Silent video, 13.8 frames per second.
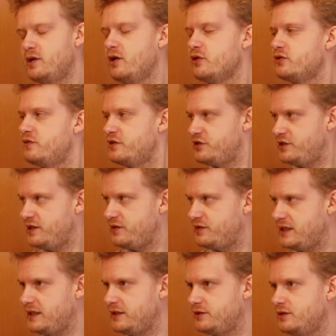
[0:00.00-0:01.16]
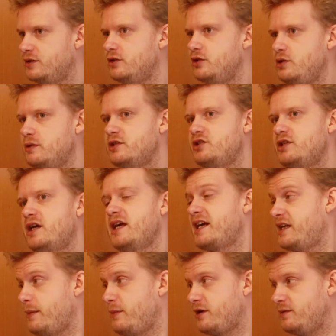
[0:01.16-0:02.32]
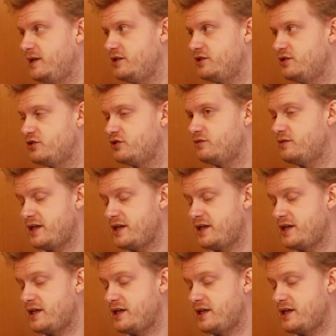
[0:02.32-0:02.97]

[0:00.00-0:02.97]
but also facilitate US-China academic relations.